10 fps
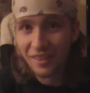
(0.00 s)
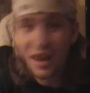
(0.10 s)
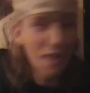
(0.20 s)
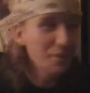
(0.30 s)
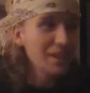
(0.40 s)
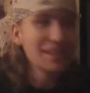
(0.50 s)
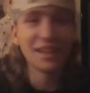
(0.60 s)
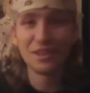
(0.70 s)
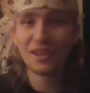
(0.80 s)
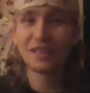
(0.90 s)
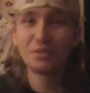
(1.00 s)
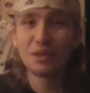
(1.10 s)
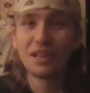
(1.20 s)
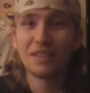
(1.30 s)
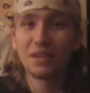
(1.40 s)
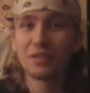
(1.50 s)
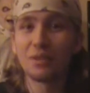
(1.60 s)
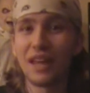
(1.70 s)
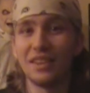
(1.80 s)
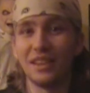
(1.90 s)
I mean, that's that's what it, that's what
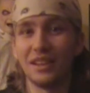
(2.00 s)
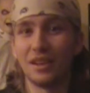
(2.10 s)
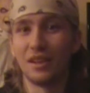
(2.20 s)
I think.